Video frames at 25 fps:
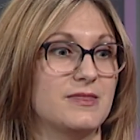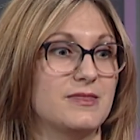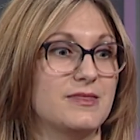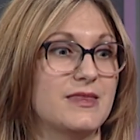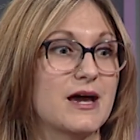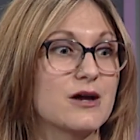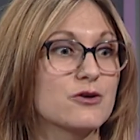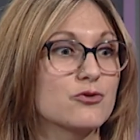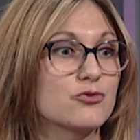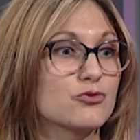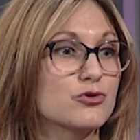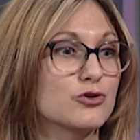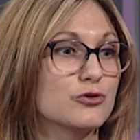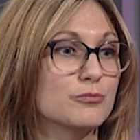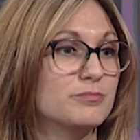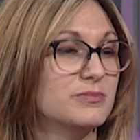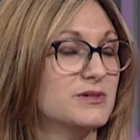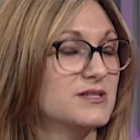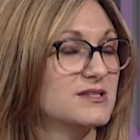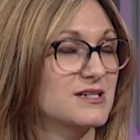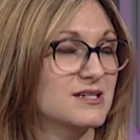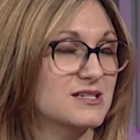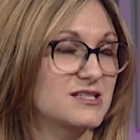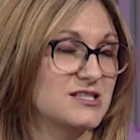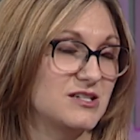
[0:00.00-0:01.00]
that
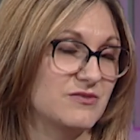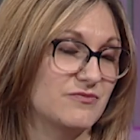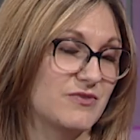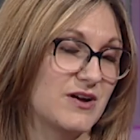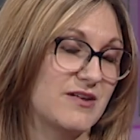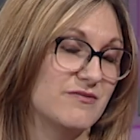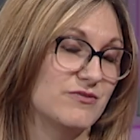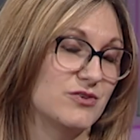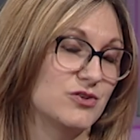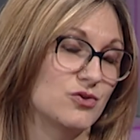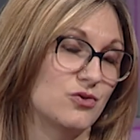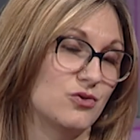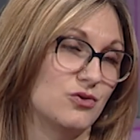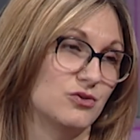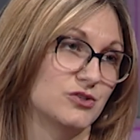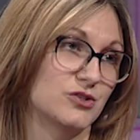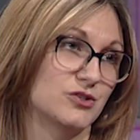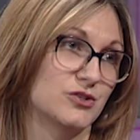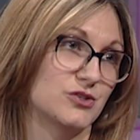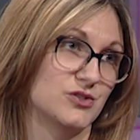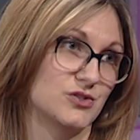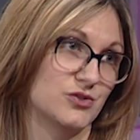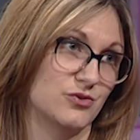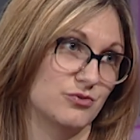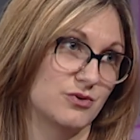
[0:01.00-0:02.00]
group 65 and
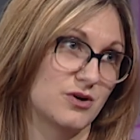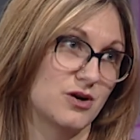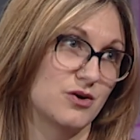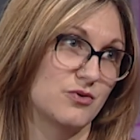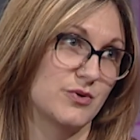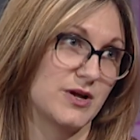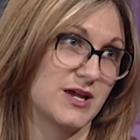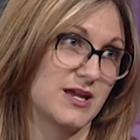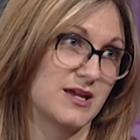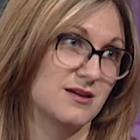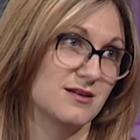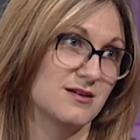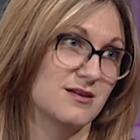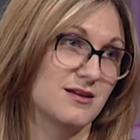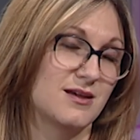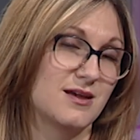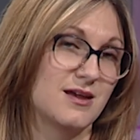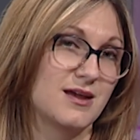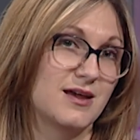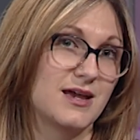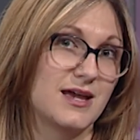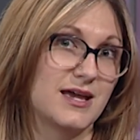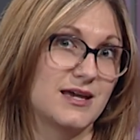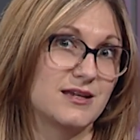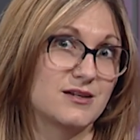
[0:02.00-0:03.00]
older is growing
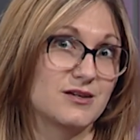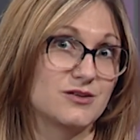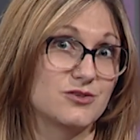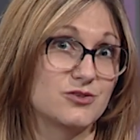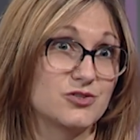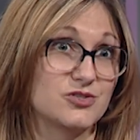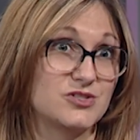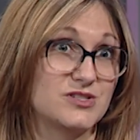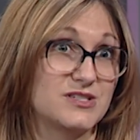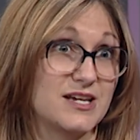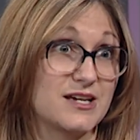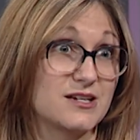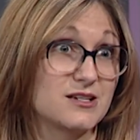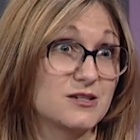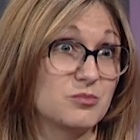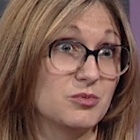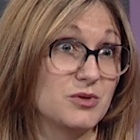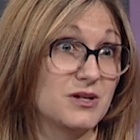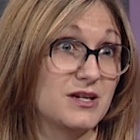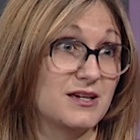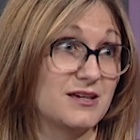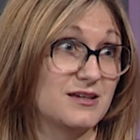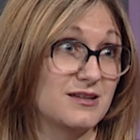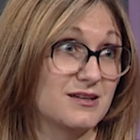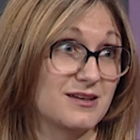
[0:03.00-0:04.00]
and
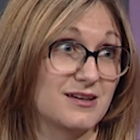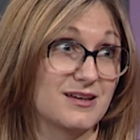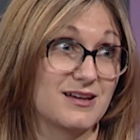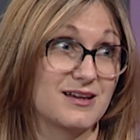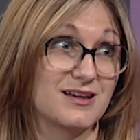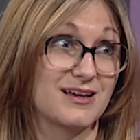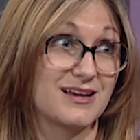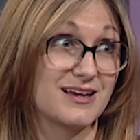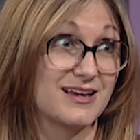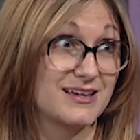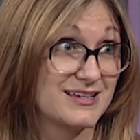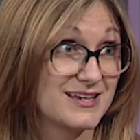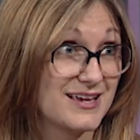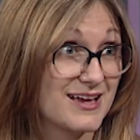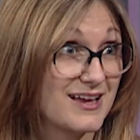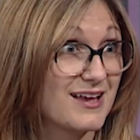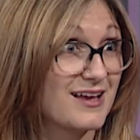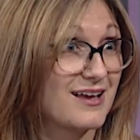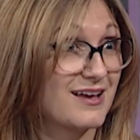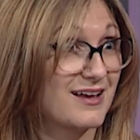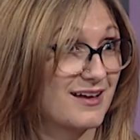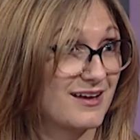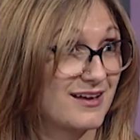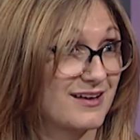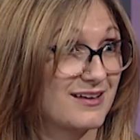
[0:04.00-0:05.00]
understandably no idea. Yeah.
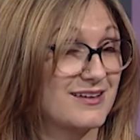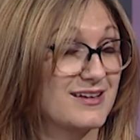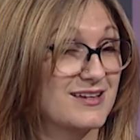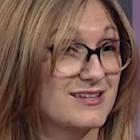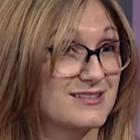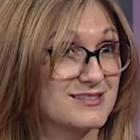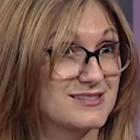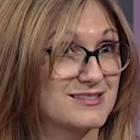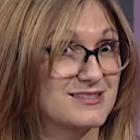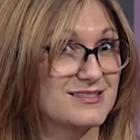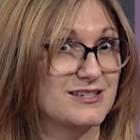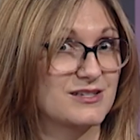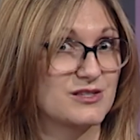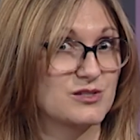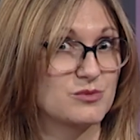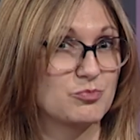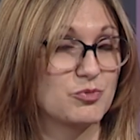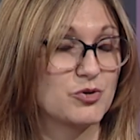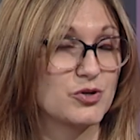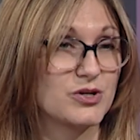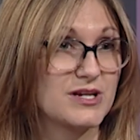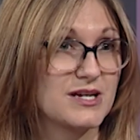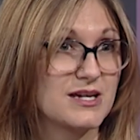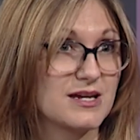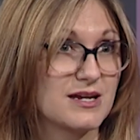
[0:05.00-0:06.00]
yeah. it's it's
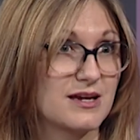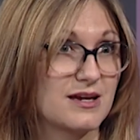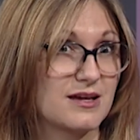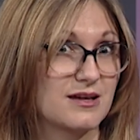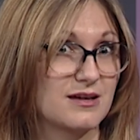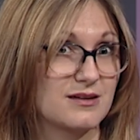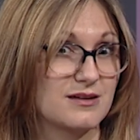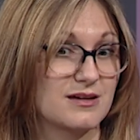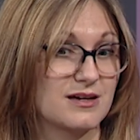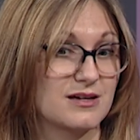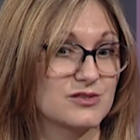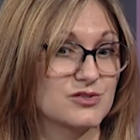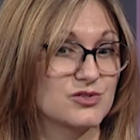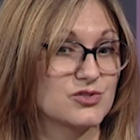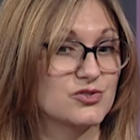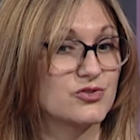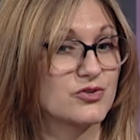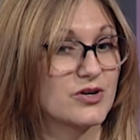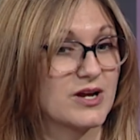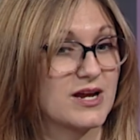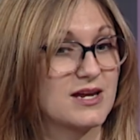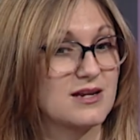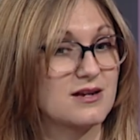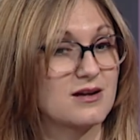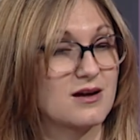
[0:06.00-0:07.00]
putting a, a
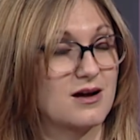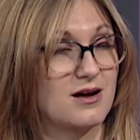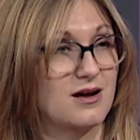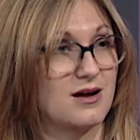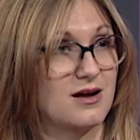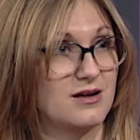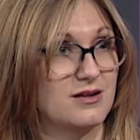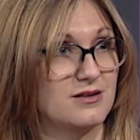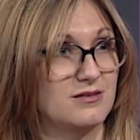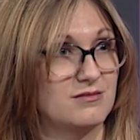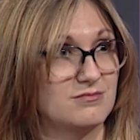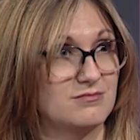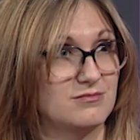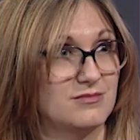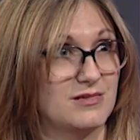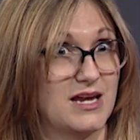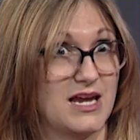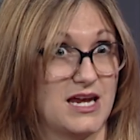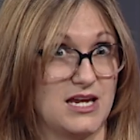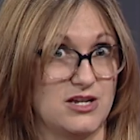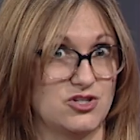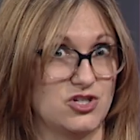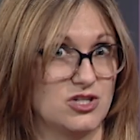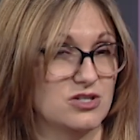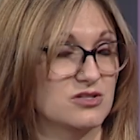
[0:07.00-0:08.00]
strain on
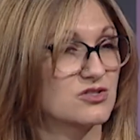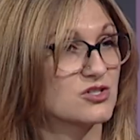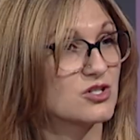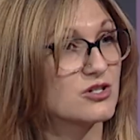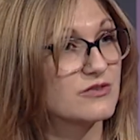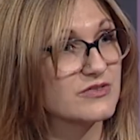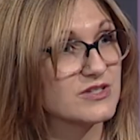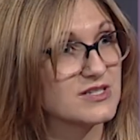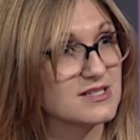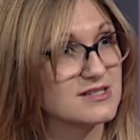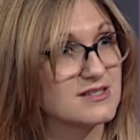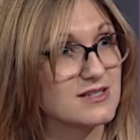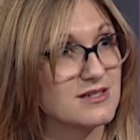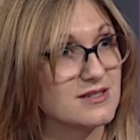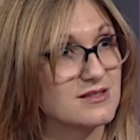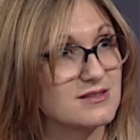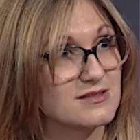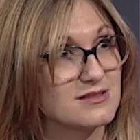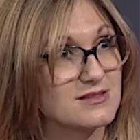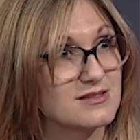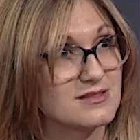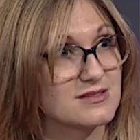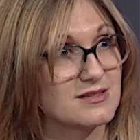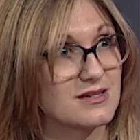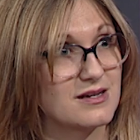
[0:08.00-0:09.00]
aging
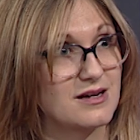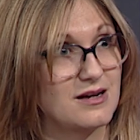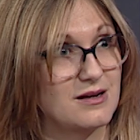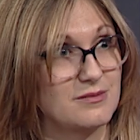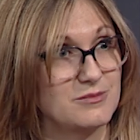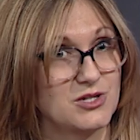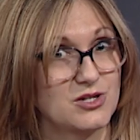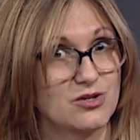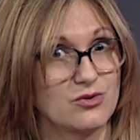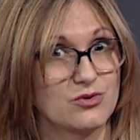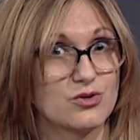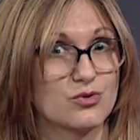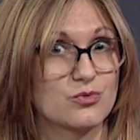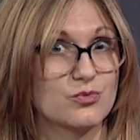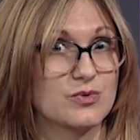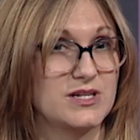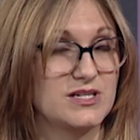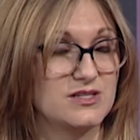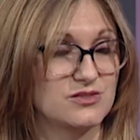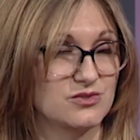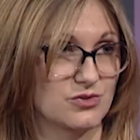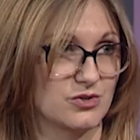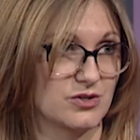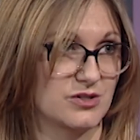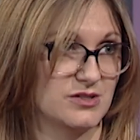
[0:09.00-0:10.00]
services um, you know the
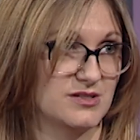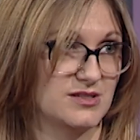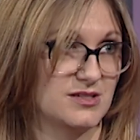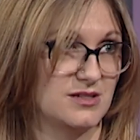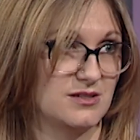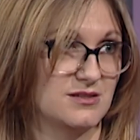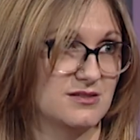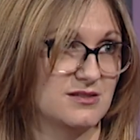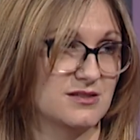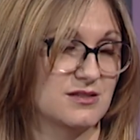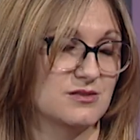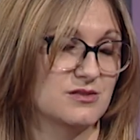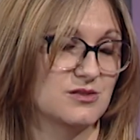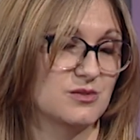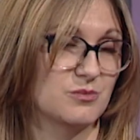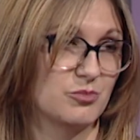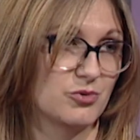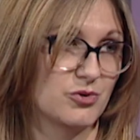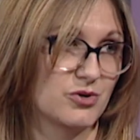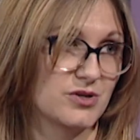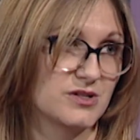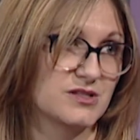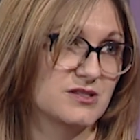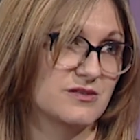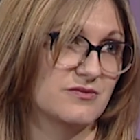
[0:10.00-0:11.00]
resources and
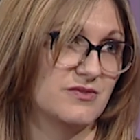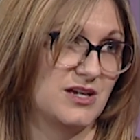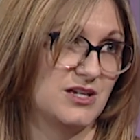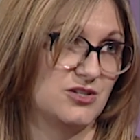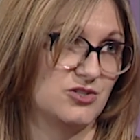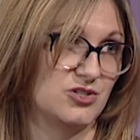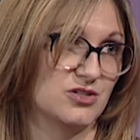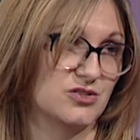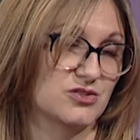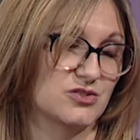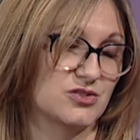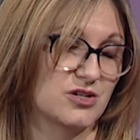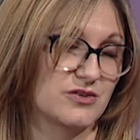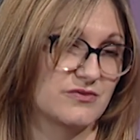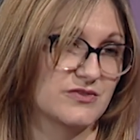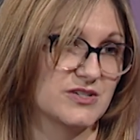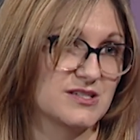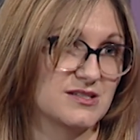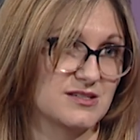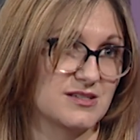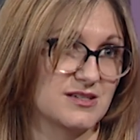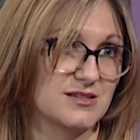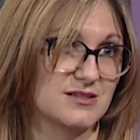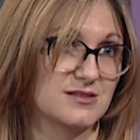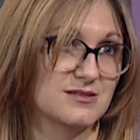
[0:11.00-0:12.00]
supports of aging
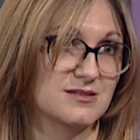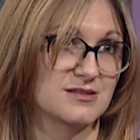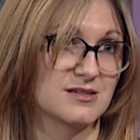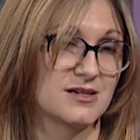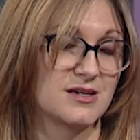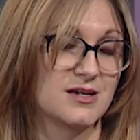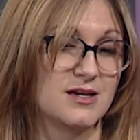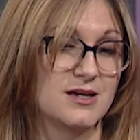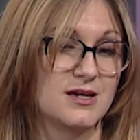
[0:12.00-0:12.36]
services